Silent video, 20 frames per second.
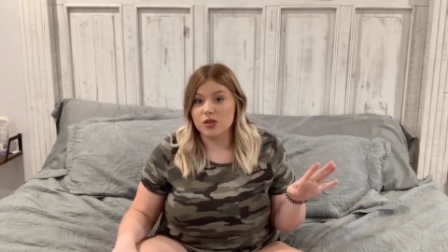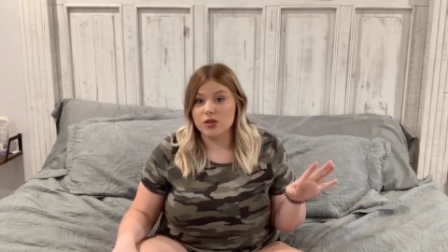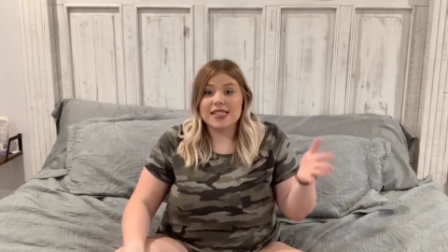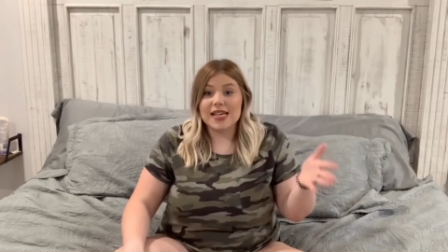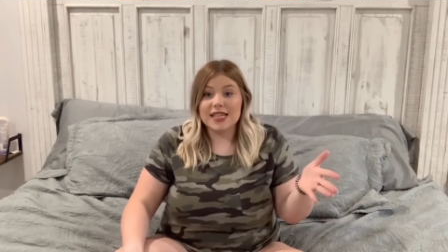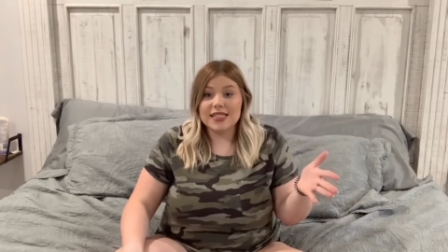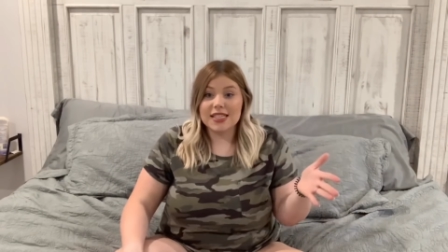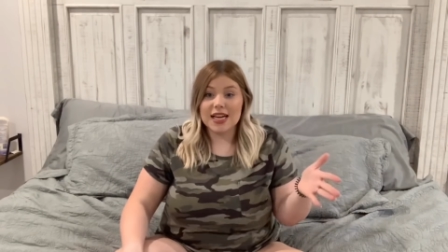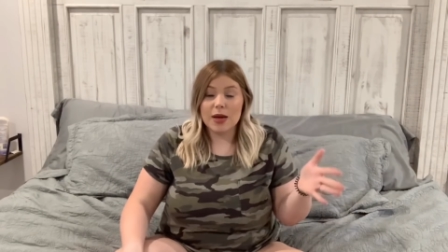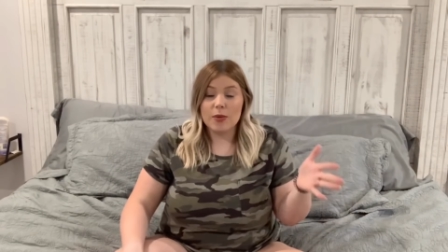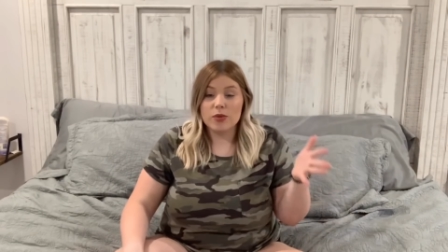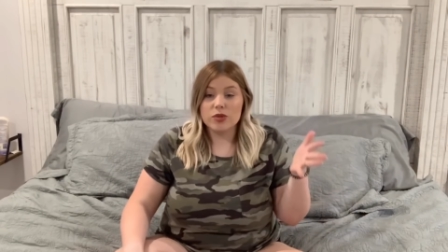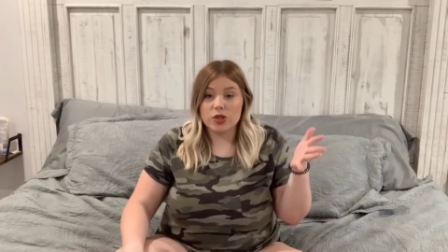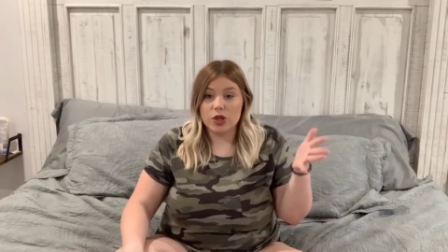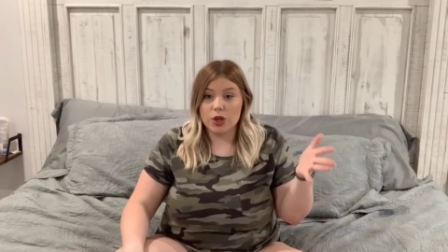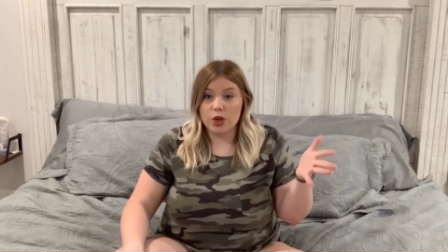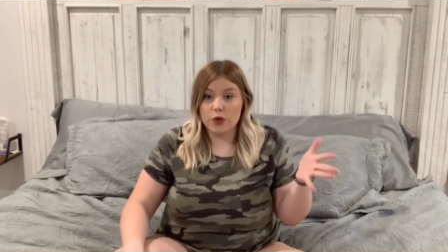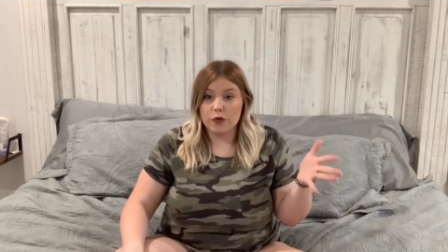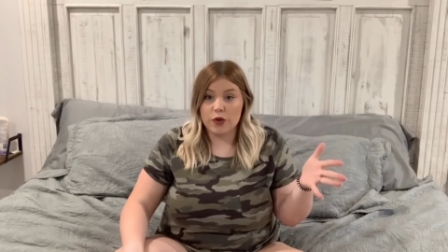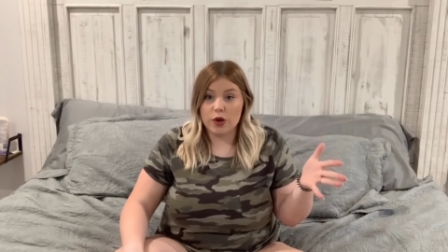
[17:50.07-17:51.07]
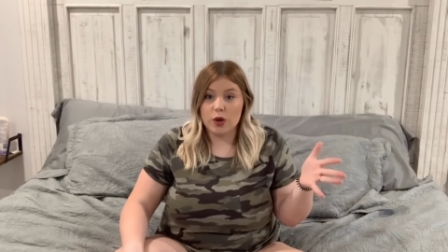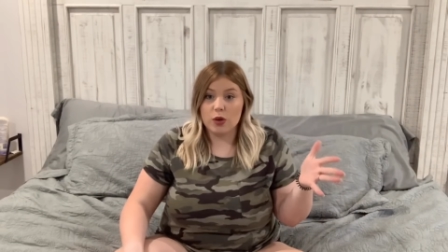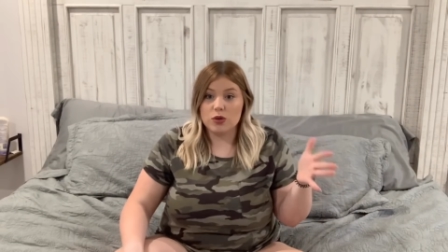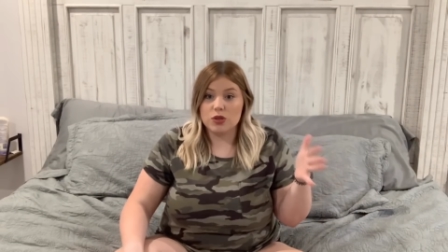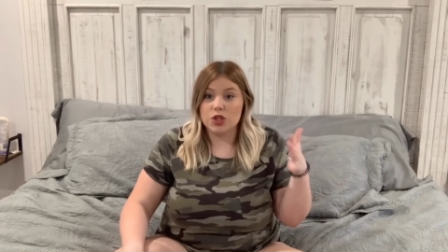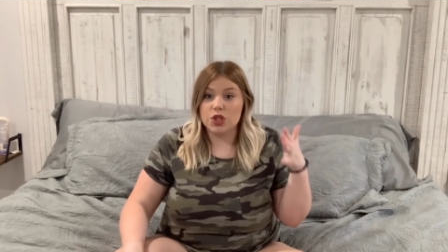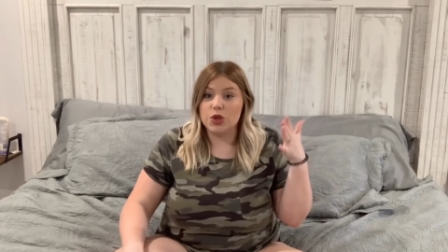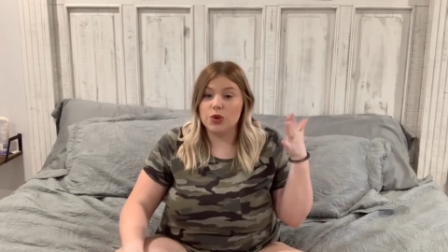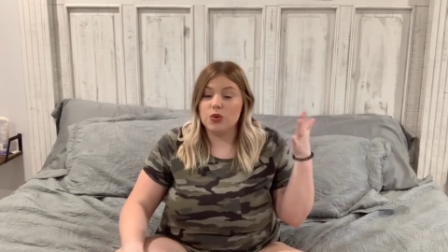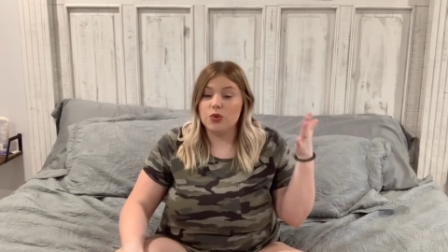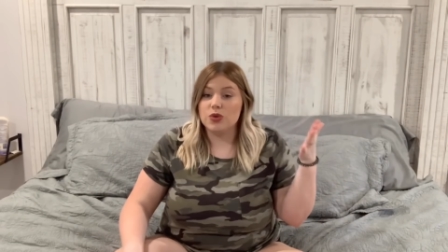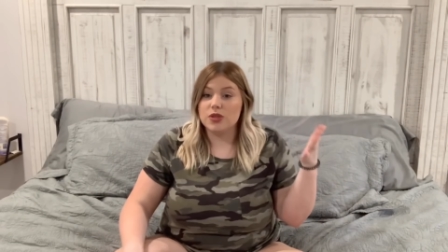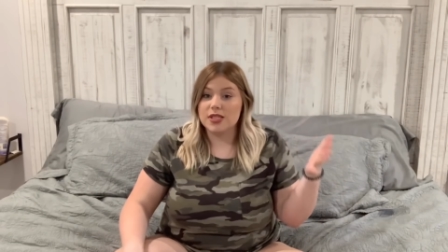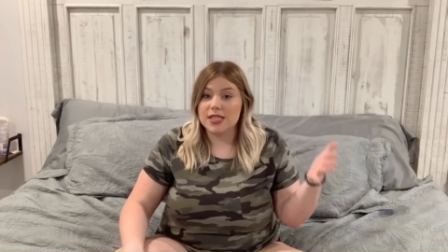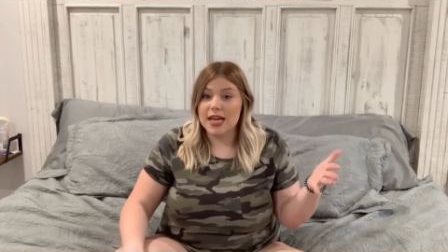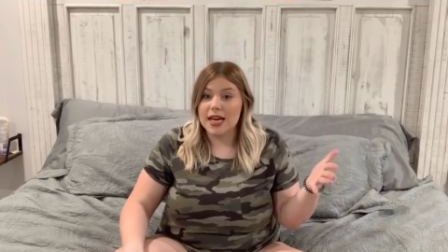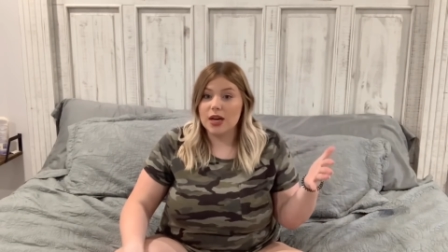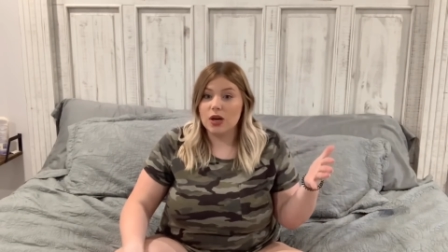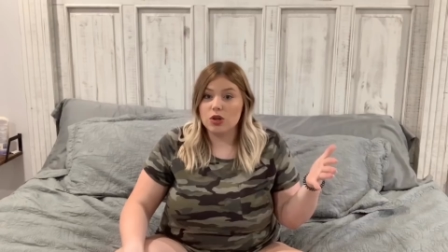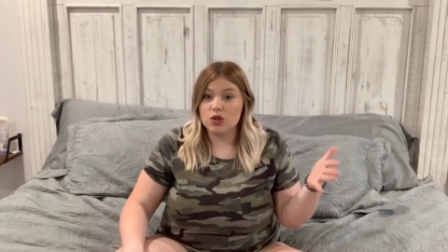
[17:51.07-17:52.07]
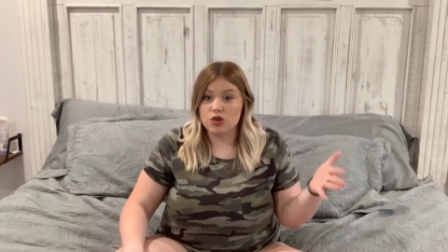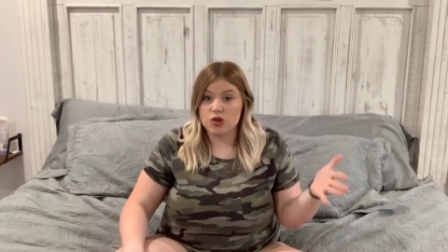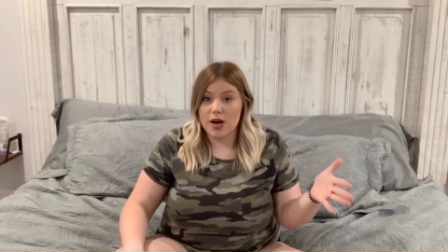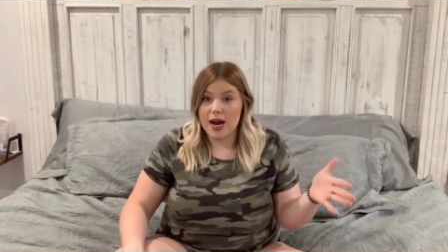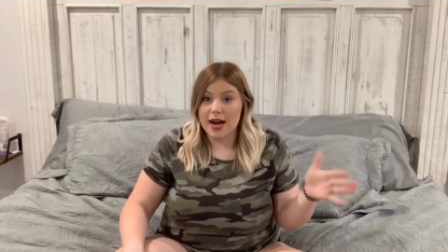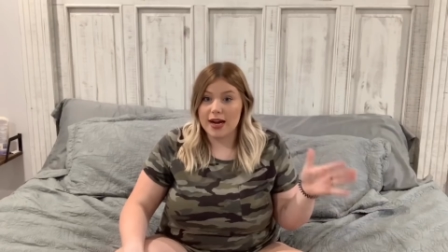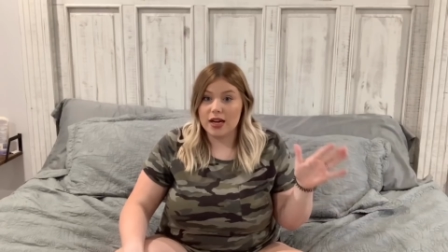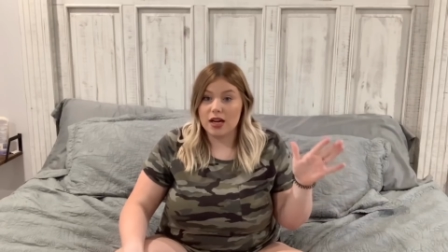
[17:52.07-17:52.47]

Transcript: Set timers on your phone so you stay on track